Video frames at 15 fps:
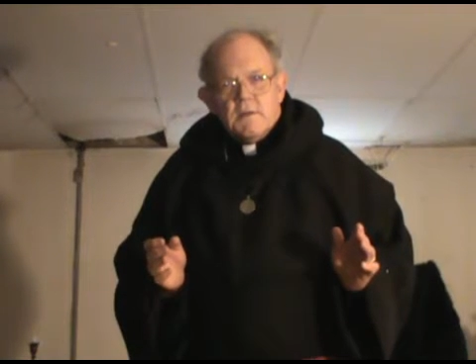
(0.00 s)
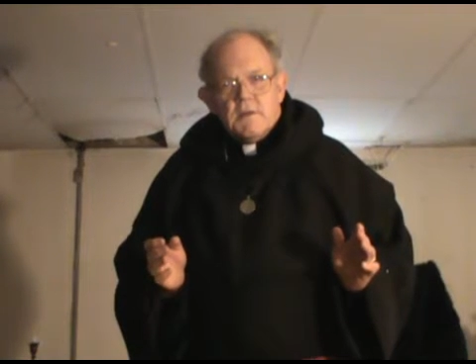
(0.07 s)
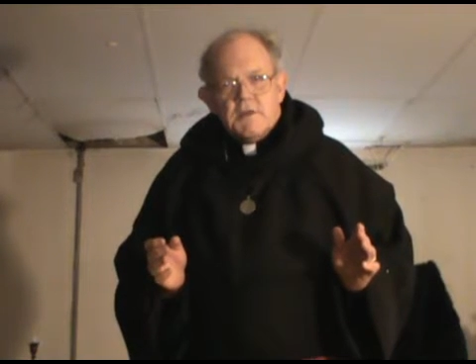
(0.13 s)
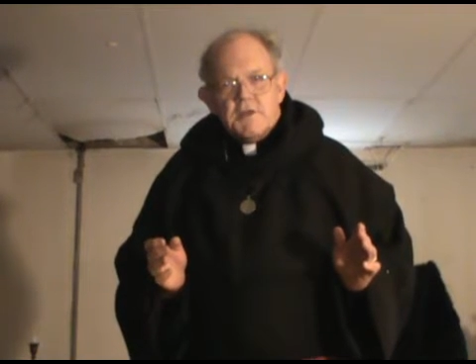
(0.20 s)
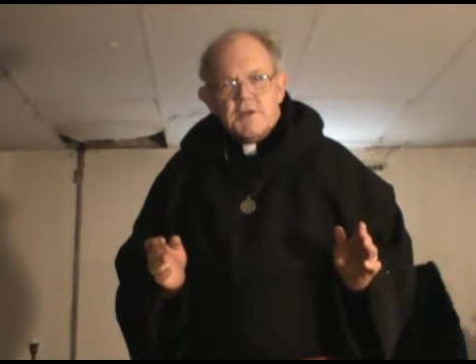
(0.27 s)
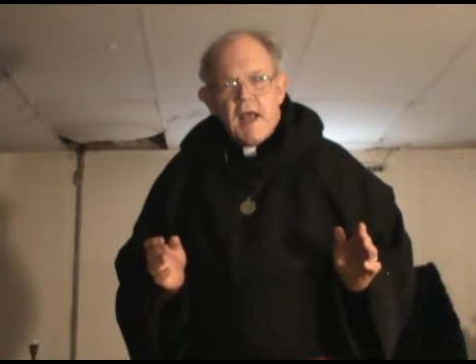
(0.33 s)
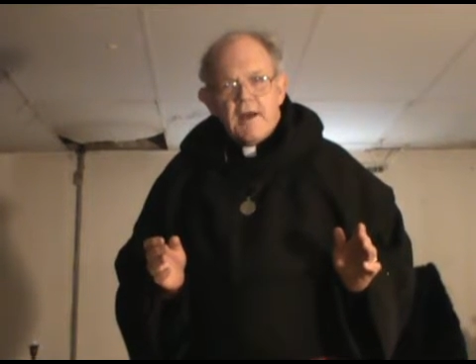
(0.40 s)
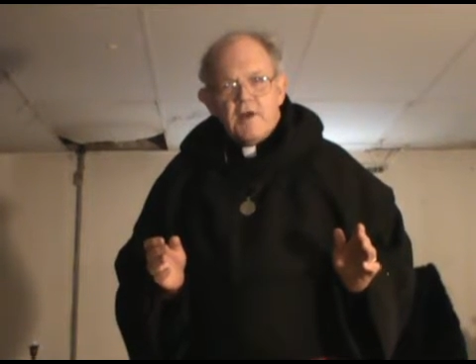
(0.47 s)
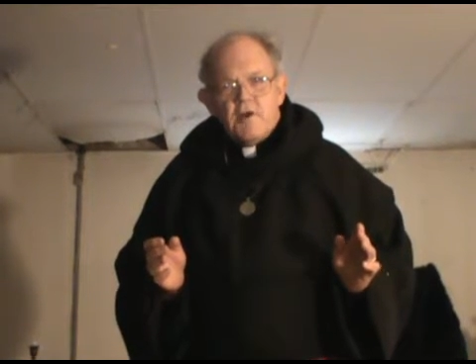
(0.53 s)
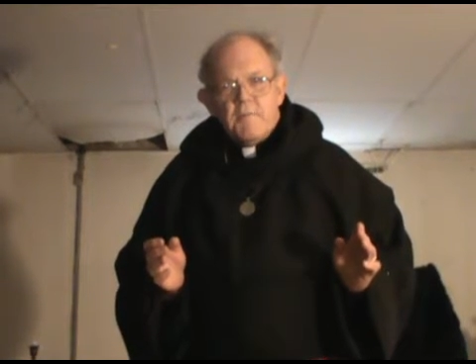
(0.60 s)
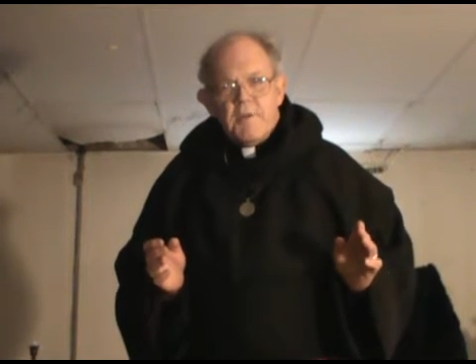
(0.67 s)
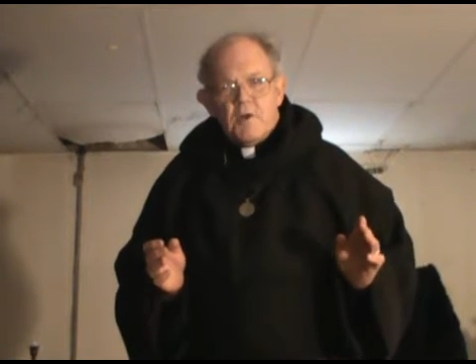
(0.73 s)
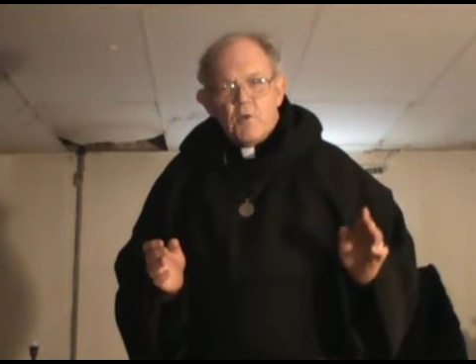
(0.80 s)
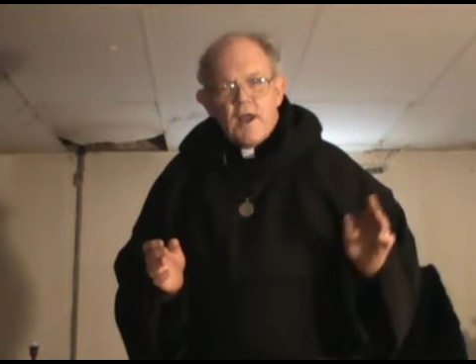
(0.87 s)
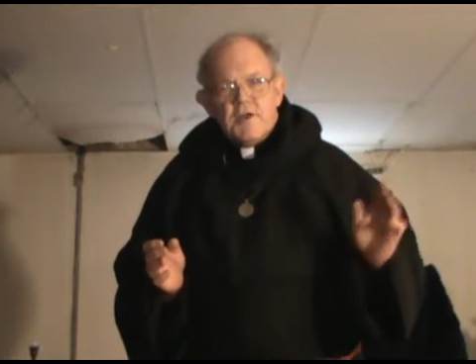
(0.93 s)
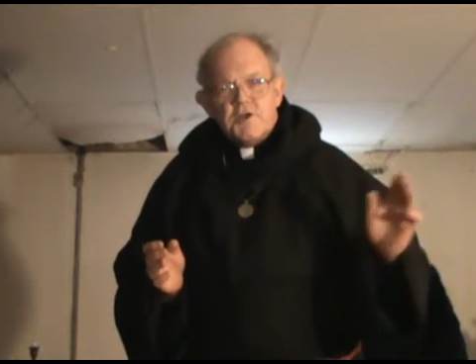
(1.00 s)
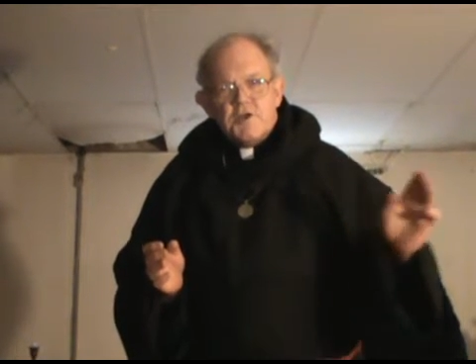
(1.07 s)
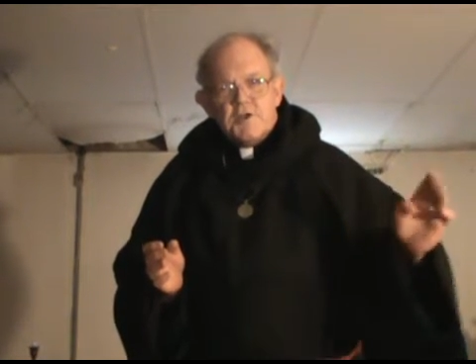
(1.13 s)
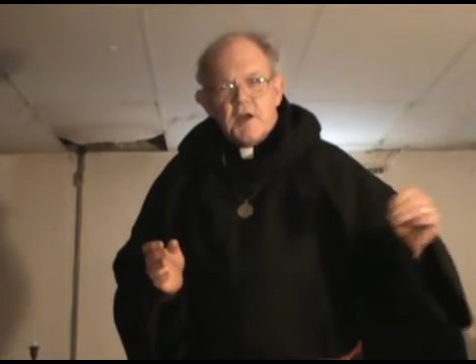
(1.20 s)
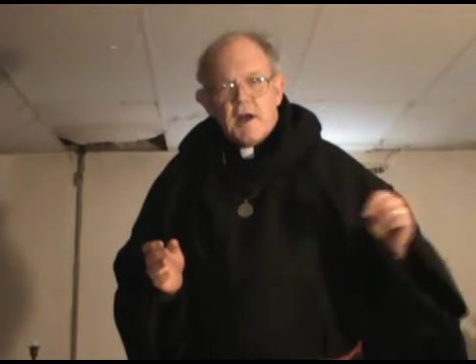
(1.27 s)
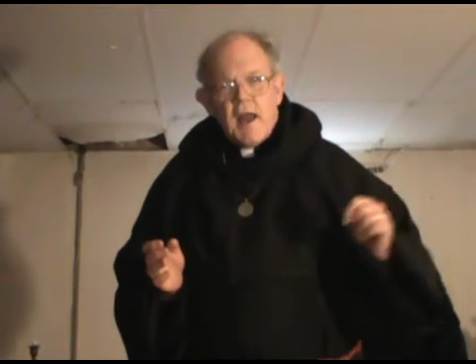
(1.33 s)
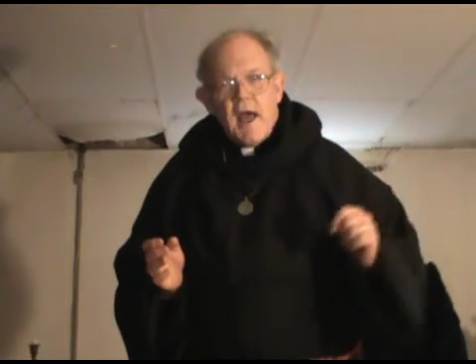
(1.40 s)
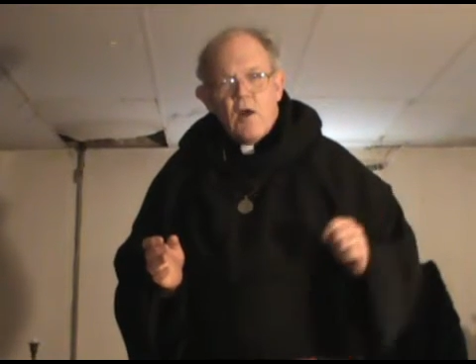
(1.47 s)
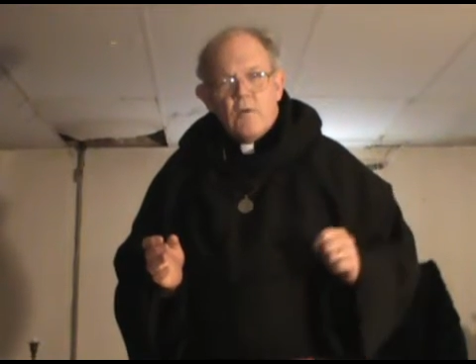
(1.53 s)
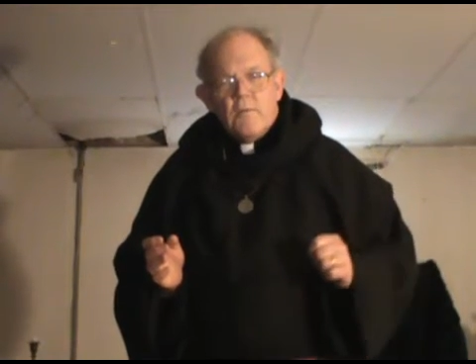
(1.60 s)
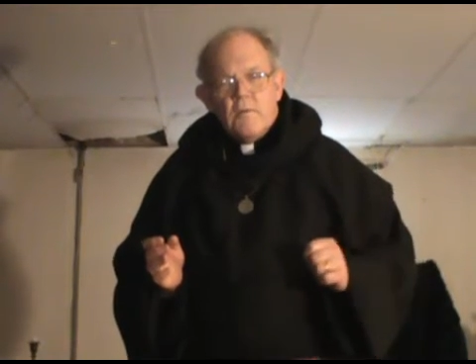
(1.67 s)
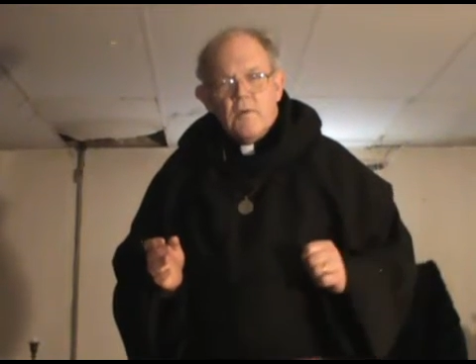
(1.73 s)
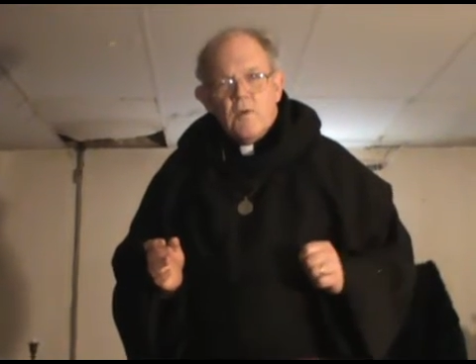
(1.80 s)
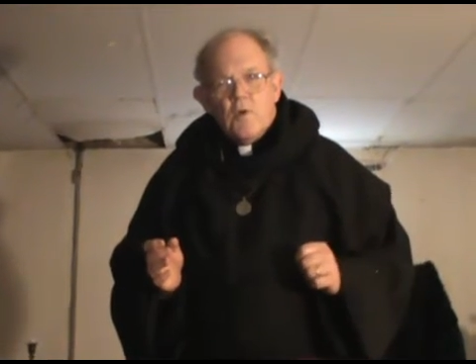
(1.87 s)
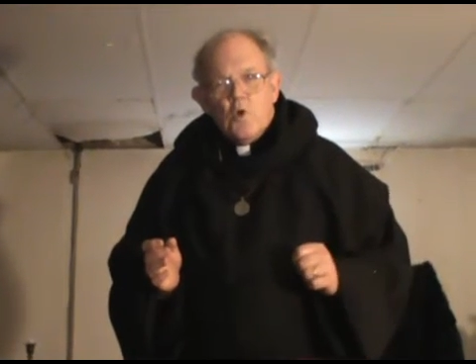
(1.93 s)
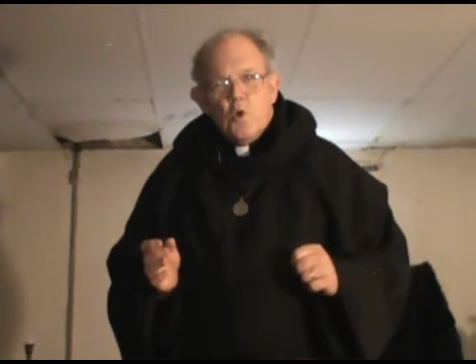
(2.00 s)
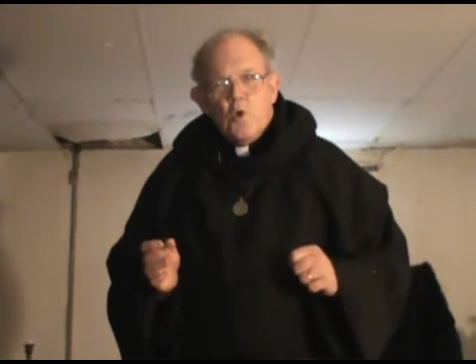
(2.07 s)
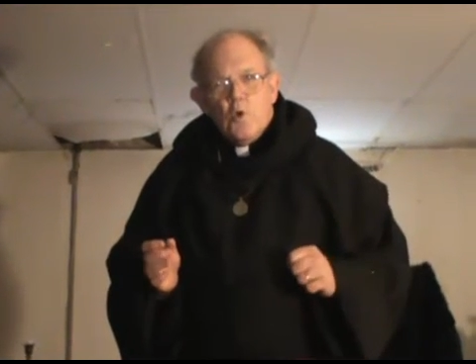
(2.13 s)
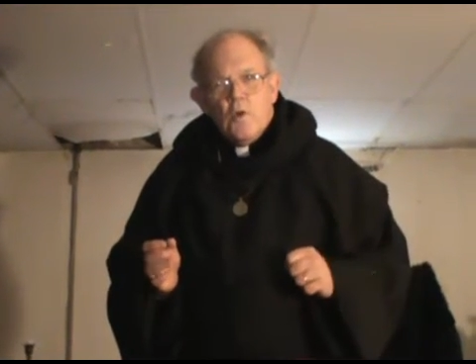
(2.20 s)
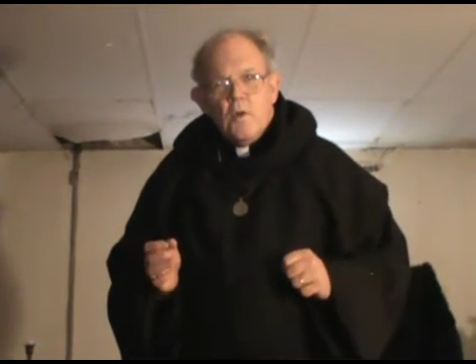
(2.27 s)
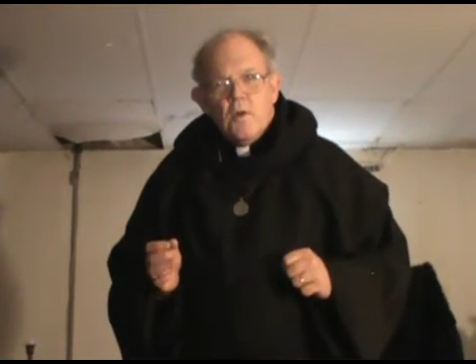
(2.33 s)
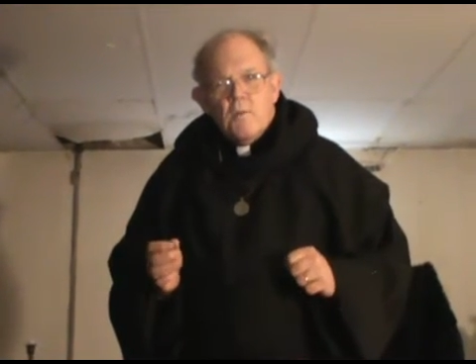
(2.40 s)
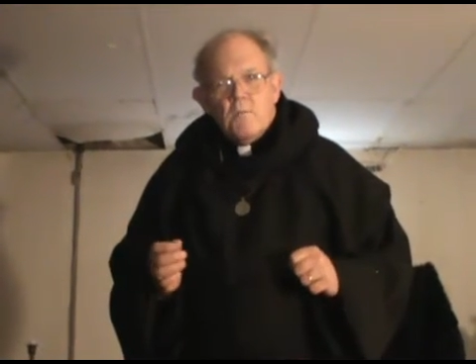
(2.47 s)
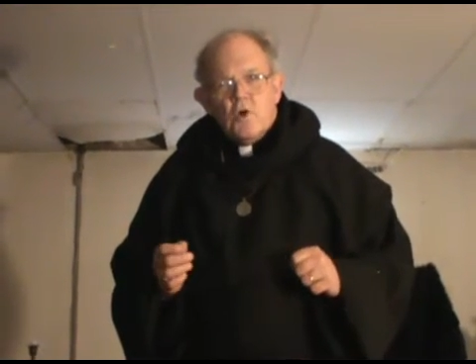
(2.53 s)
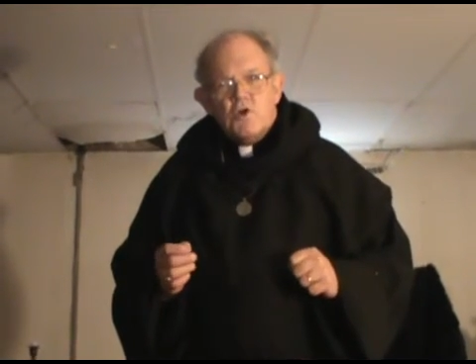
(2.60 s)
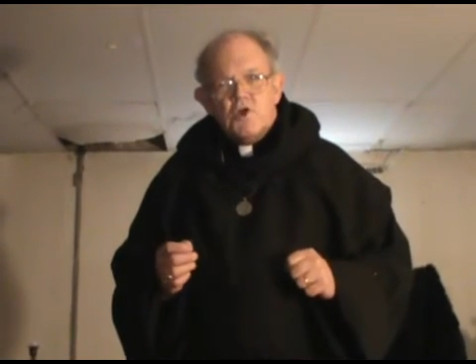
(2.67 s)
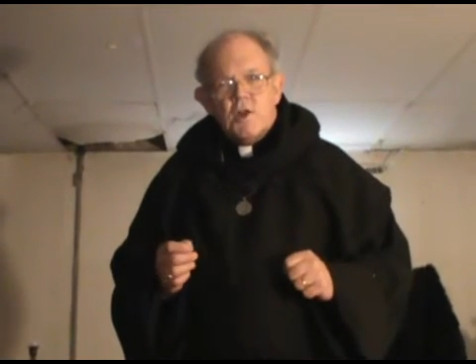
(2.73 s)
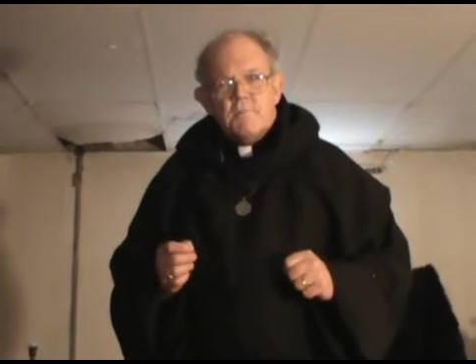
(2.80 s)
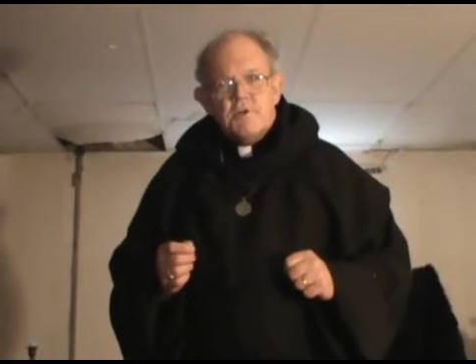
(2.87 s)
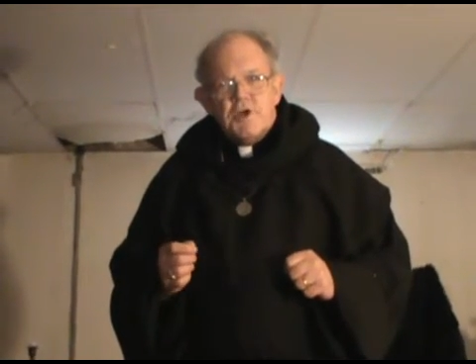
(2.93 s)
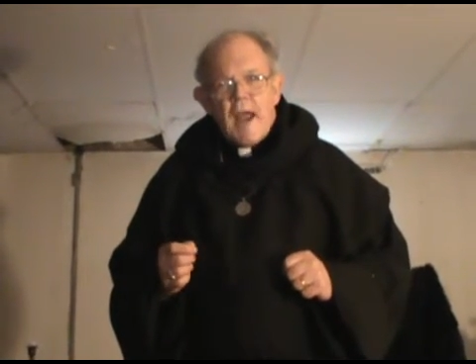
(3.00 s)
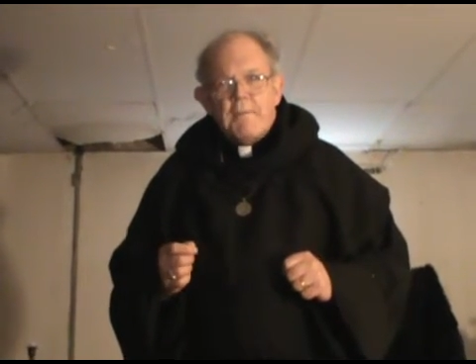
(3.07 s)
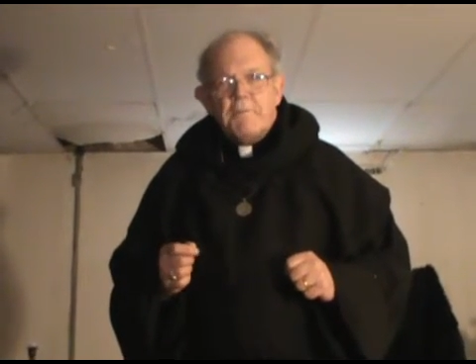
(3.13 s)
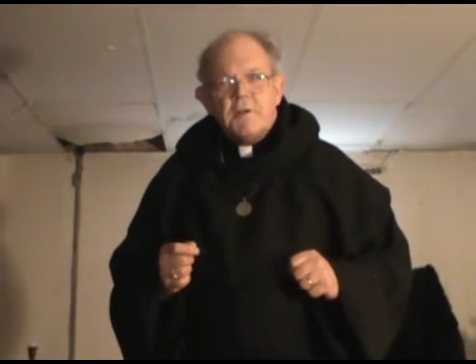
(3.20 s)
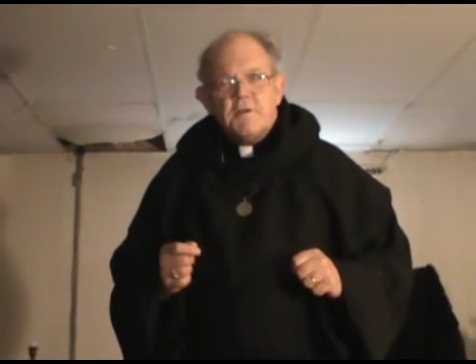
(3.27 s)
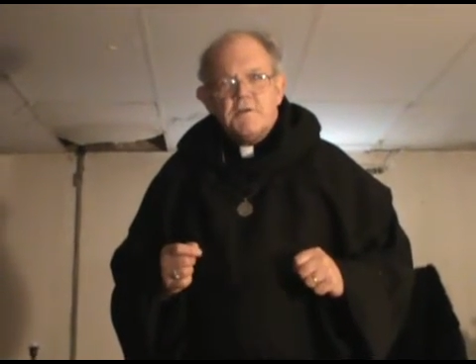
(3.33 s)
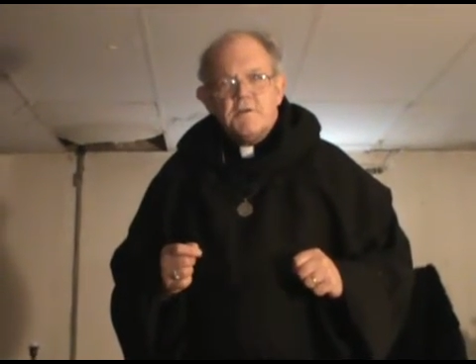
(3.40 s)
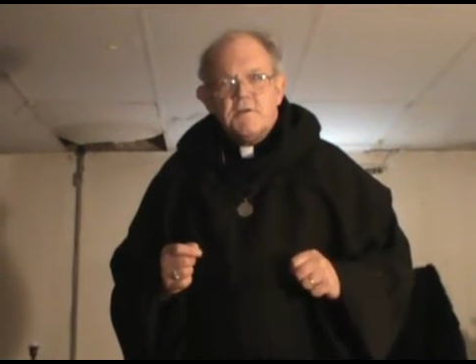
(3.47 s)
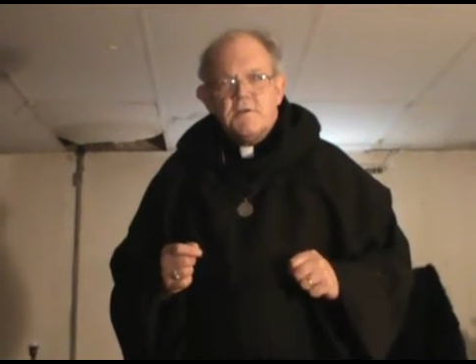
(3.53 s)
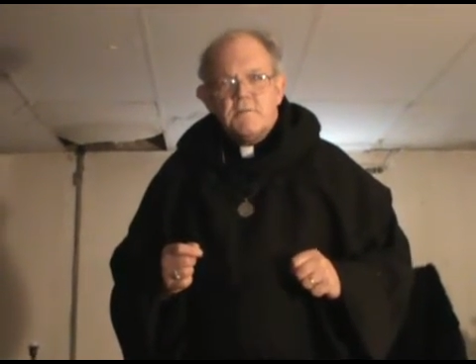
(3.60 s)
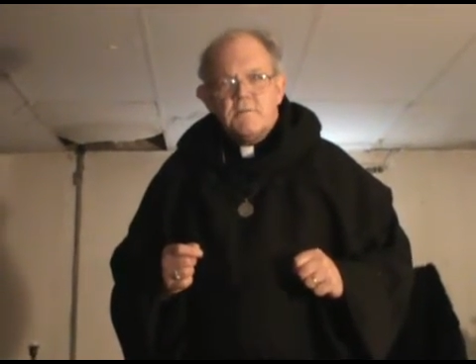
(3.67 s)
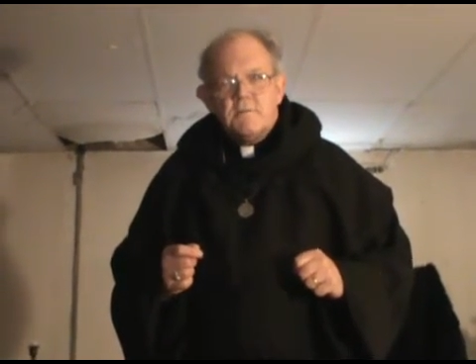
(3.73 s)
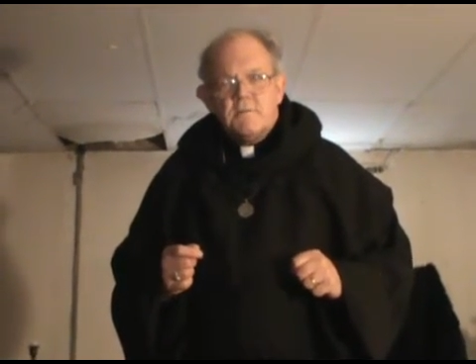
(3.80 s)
decided to be gracious and allow Muslim chaplains.